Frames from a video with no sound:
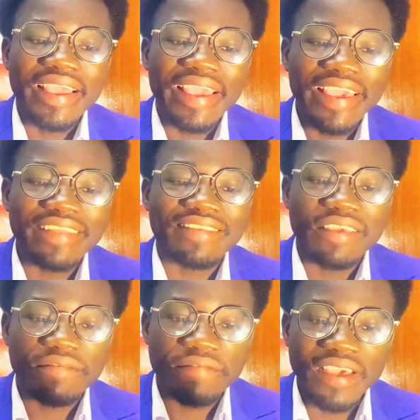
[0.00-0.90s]
it
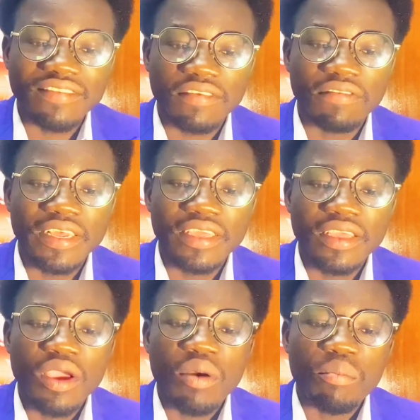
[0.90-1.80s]
effectively,
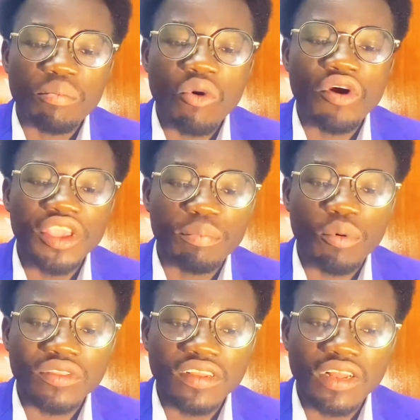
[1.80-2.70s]
more
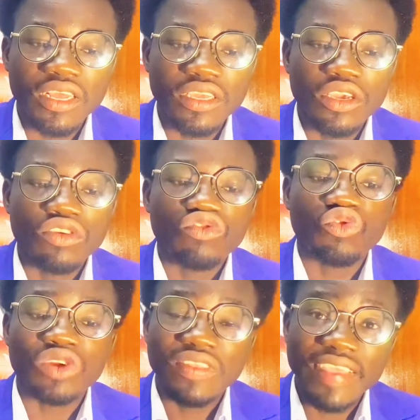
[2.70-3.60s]
importantly to
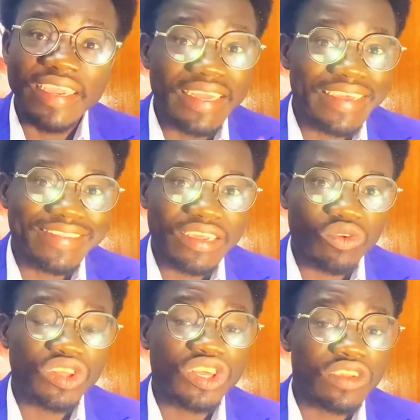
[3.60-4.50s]
retain it,
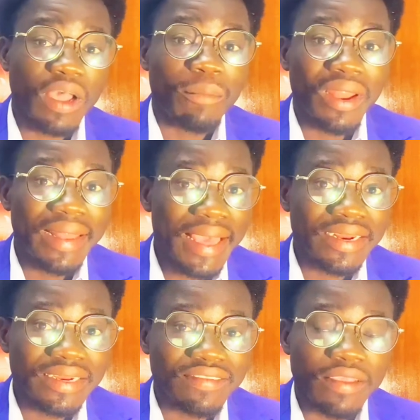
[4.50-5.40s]
not just about
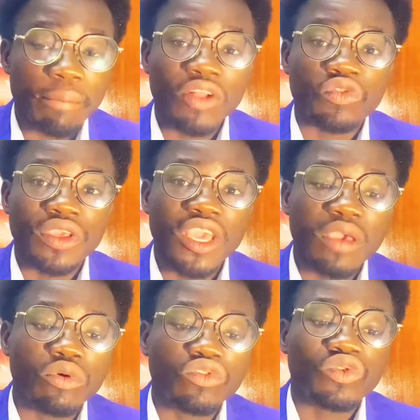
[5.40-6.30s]
learning it, but to be
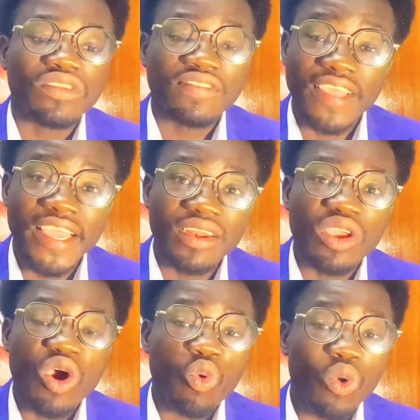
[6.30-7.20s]
able to retain
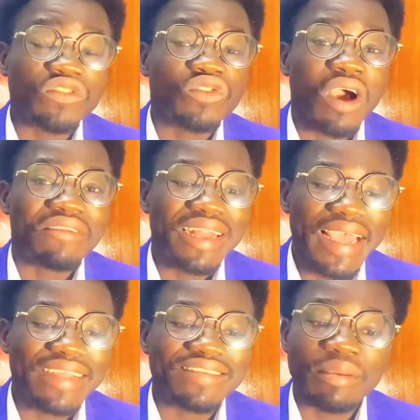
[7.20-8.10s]
what you have
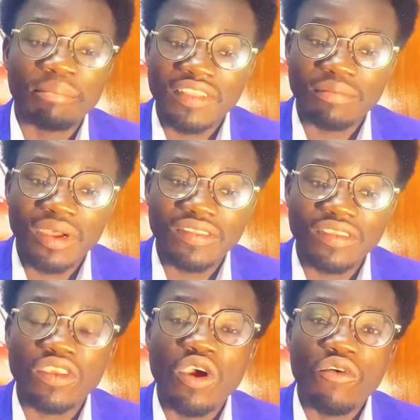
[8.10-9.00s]
learned in mathematics
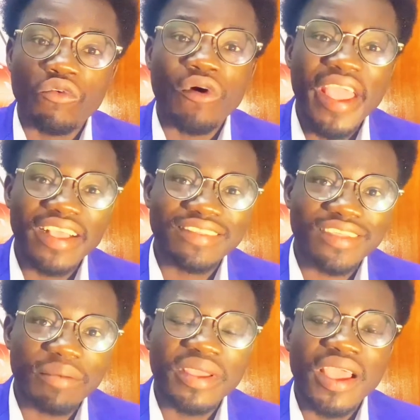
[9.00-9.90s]
for
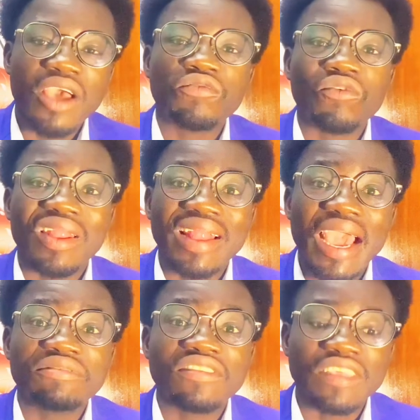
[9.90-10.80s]
exam and for
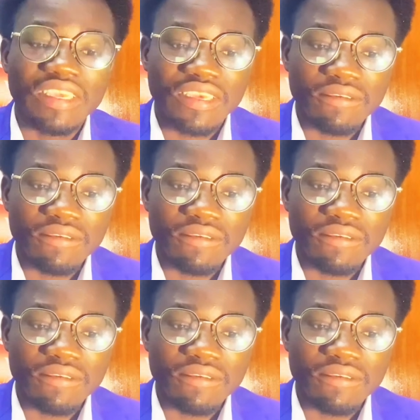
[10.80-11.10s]
life's sake.